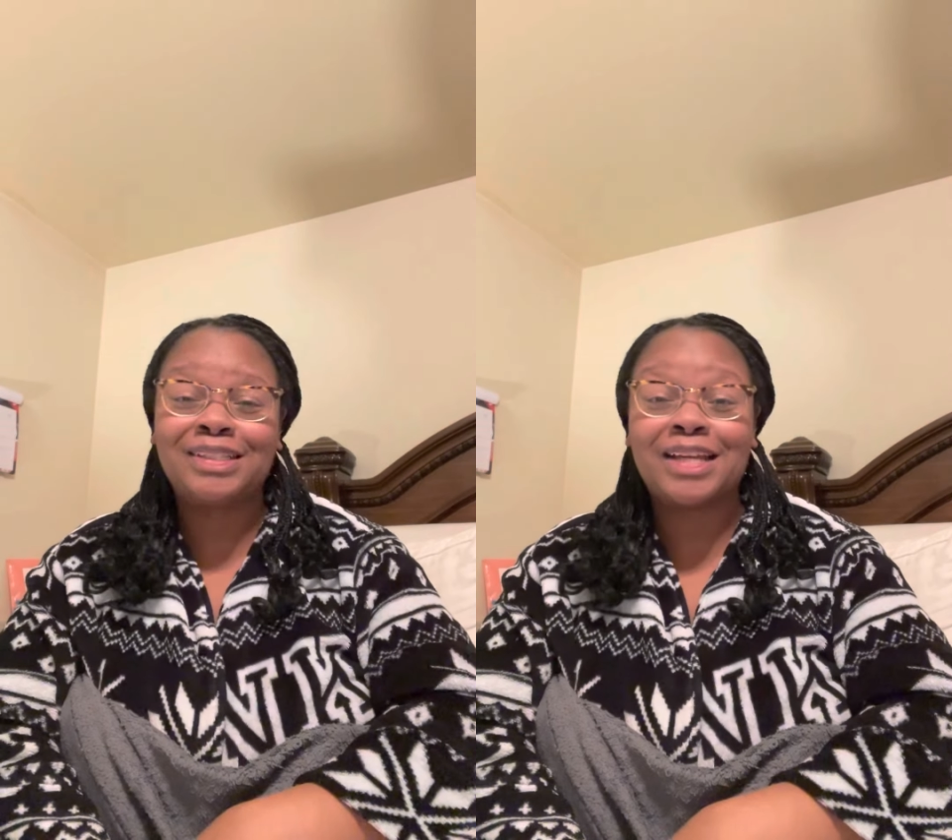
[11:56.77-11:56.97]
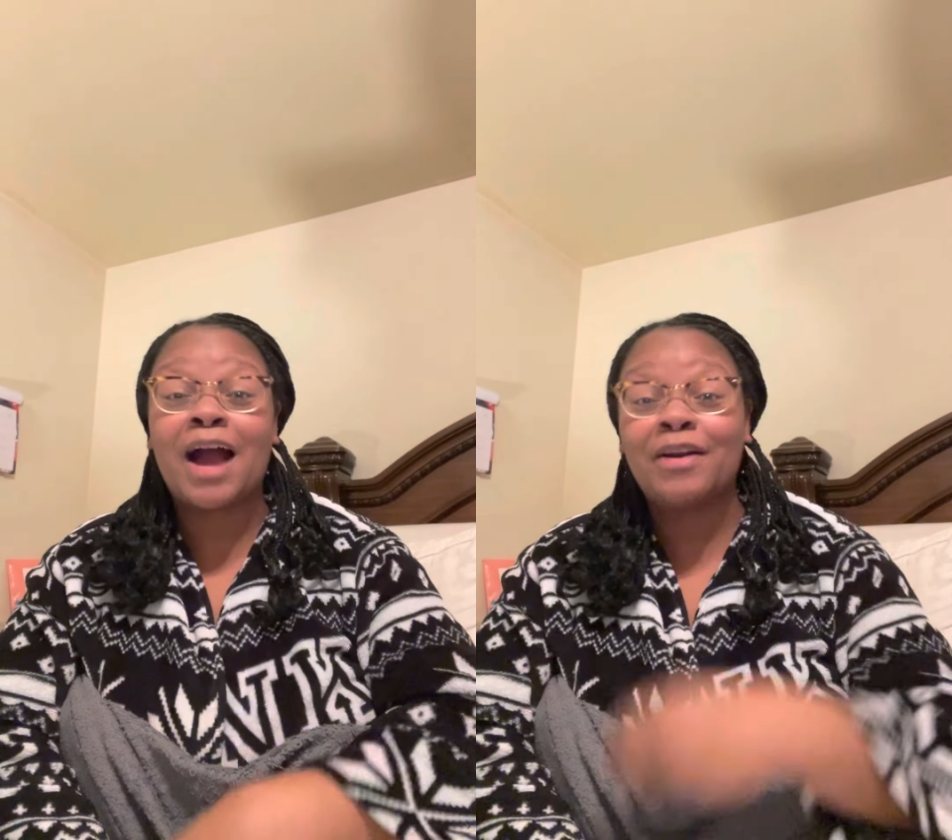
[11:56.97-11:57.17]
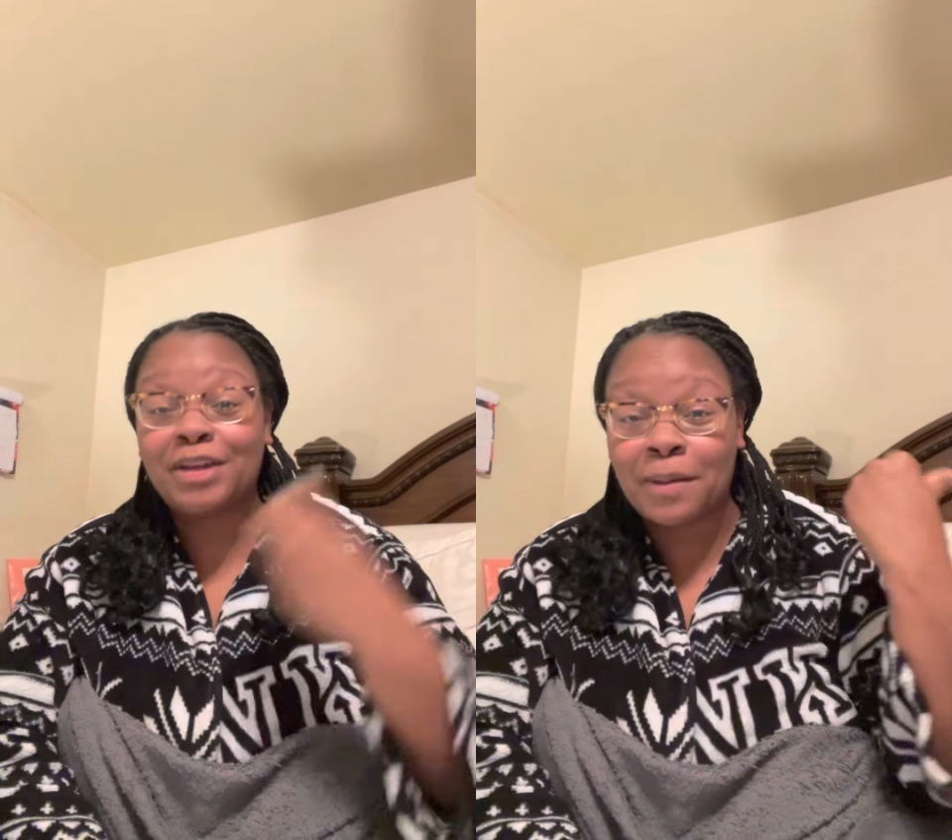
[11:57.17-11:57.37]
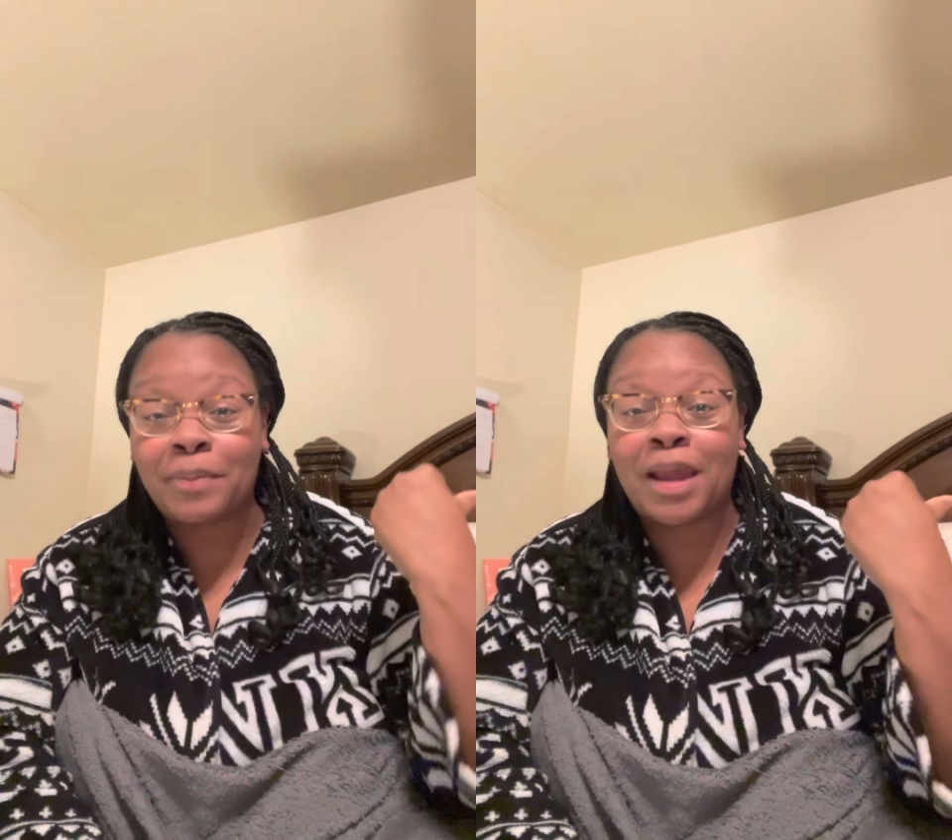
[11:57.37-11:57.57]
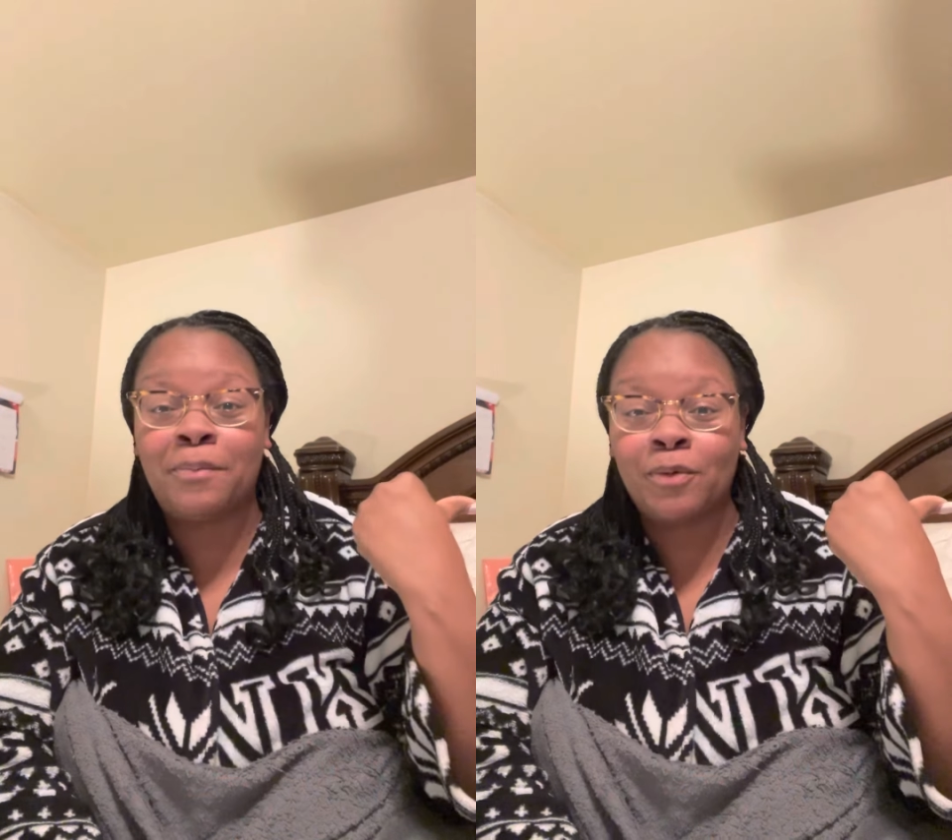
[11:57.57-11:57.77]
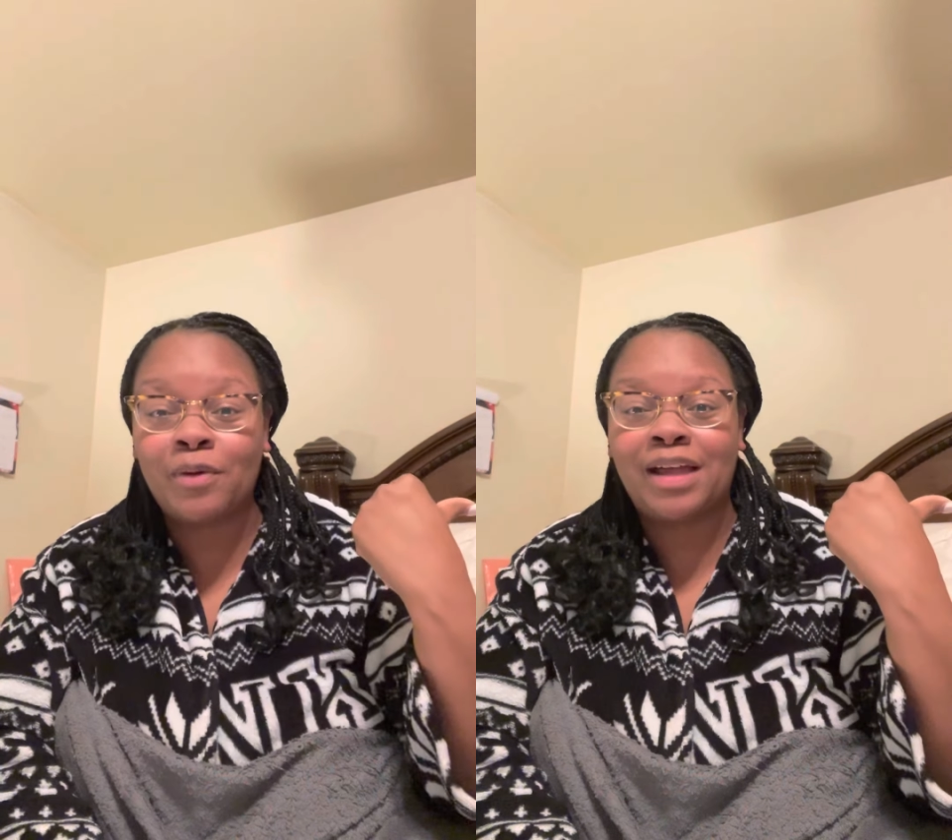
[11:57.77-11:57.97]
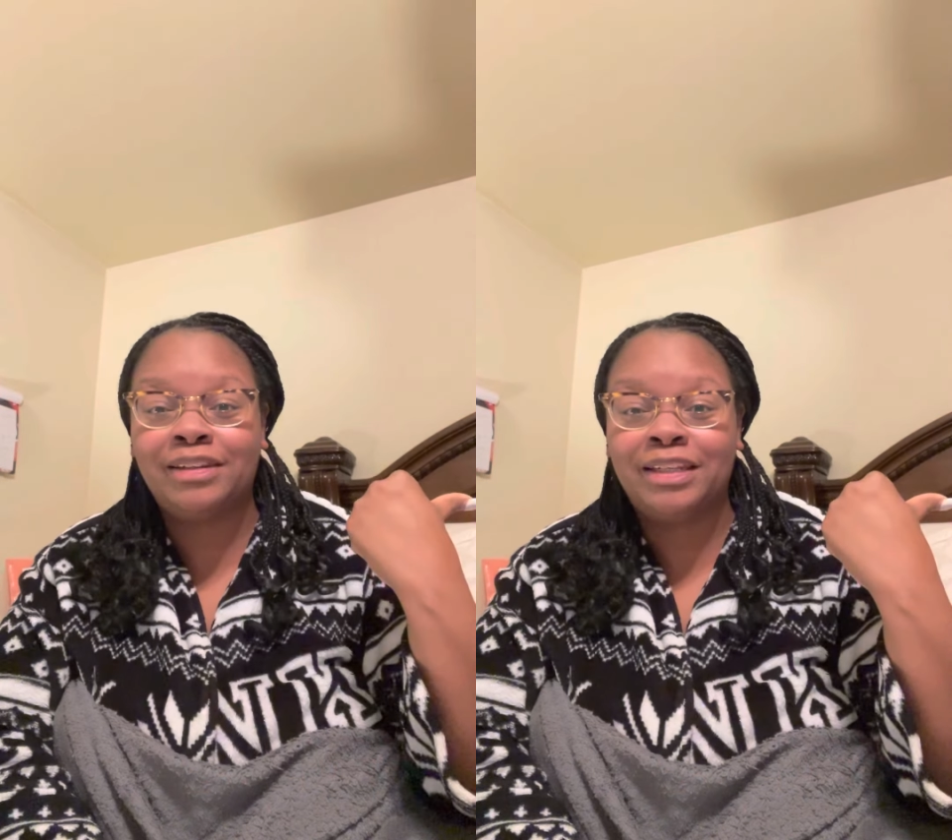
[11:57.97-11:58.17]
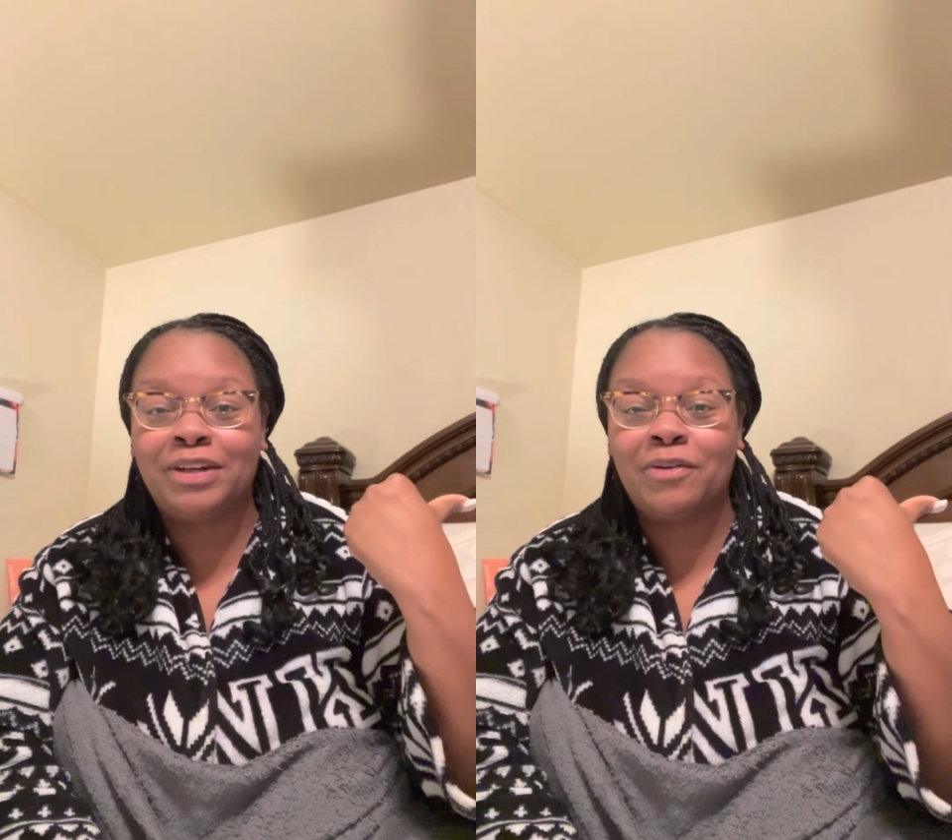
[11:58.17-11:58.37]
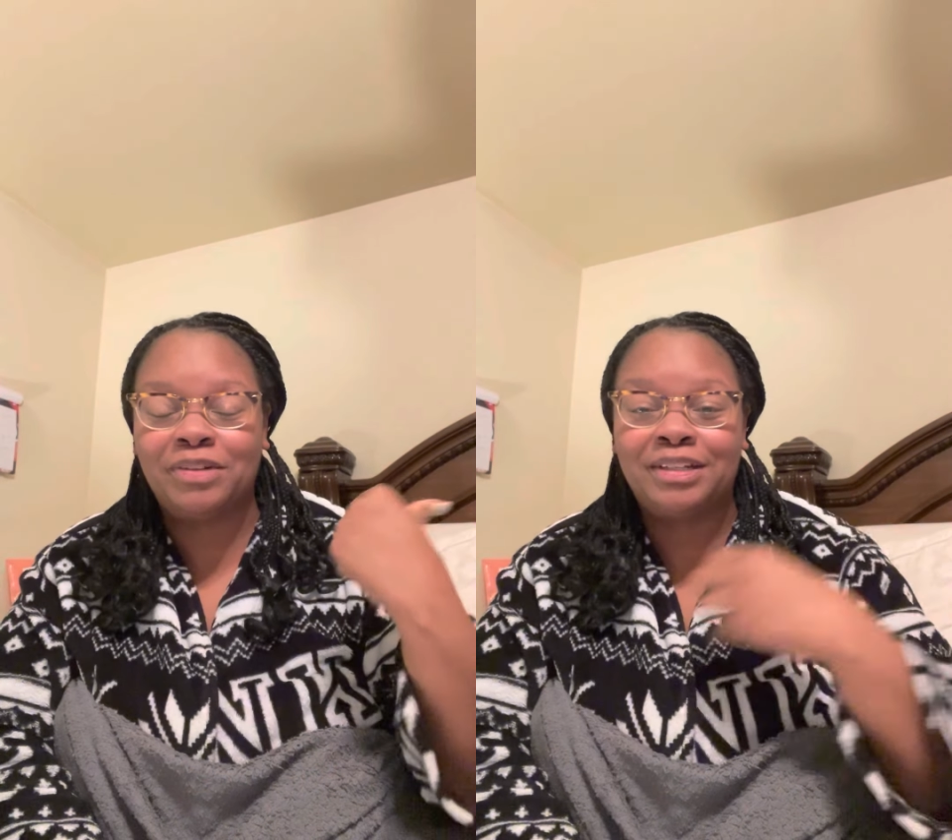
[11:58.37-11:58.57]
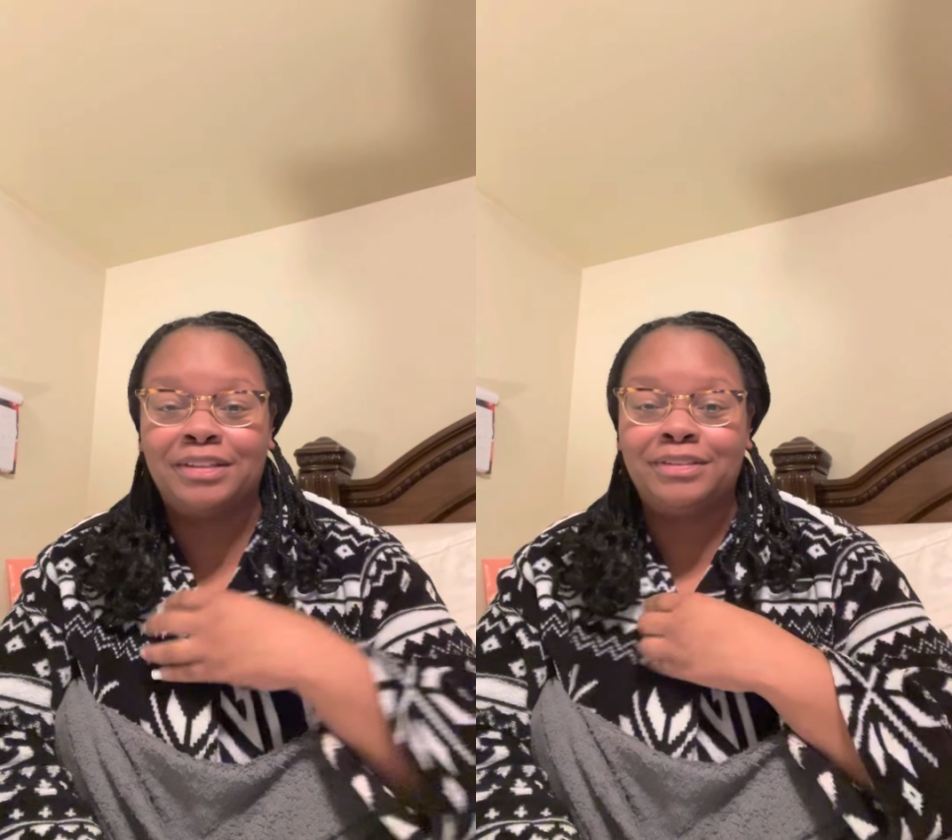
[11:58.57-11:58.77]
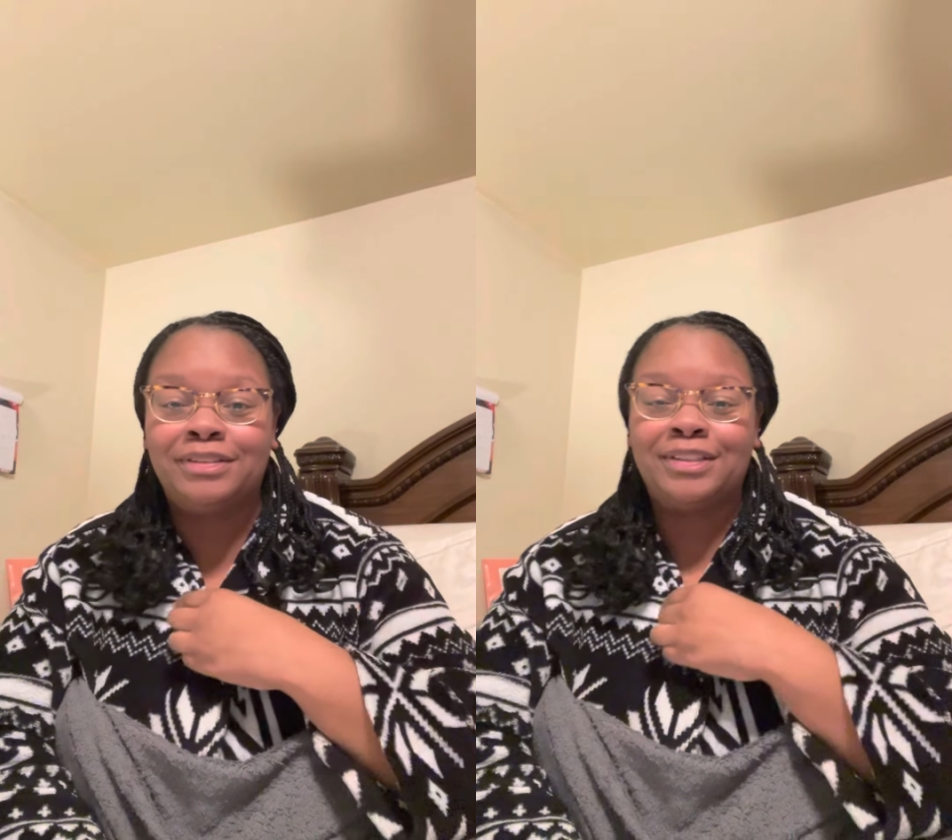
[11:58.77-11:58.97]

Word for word: Y'all hear that paper rattling over here.